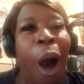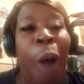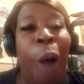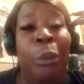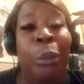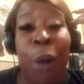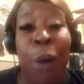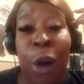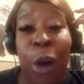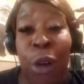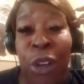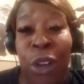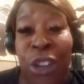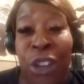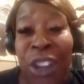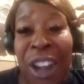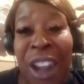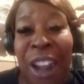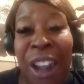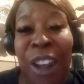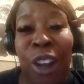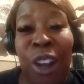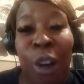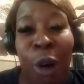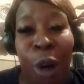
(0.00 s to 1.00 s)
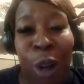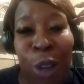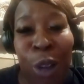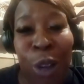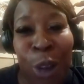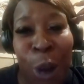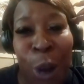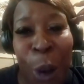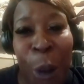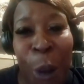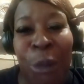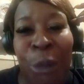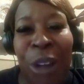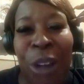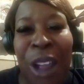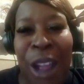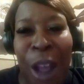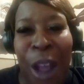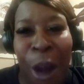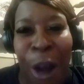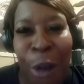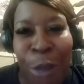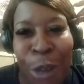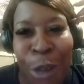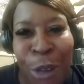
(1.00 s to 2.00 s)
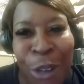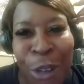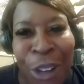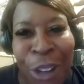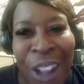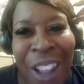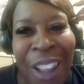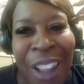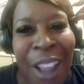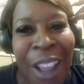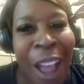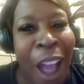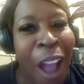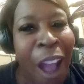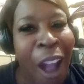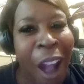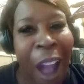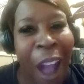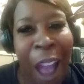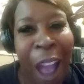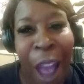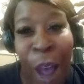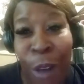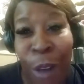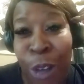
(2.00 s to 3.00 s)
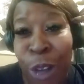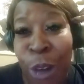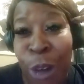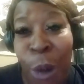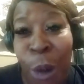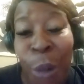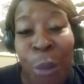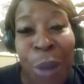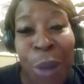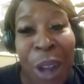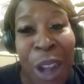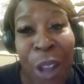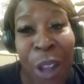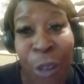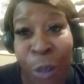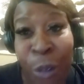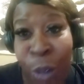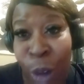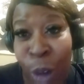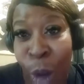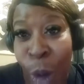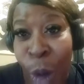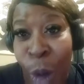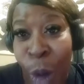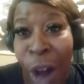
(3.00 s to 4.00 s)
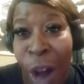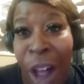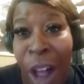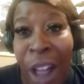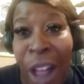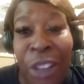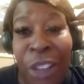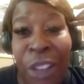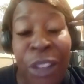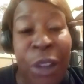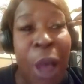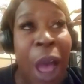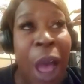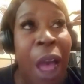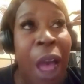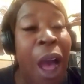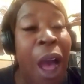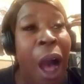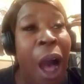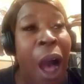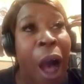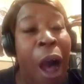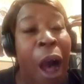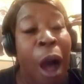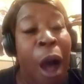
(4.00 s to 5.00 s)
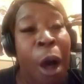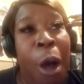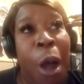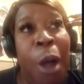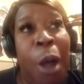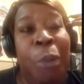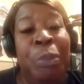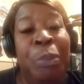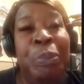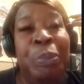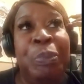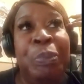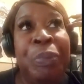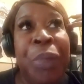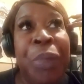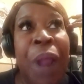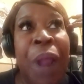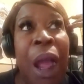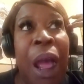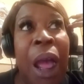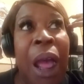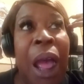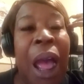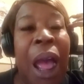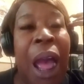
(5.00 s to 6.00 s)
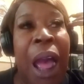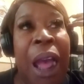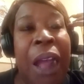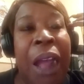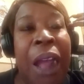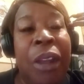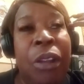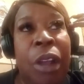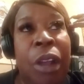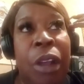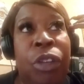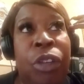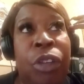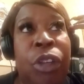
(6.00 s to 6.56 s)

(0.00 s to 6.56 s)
person in long-term recovery. I have so many flaws, and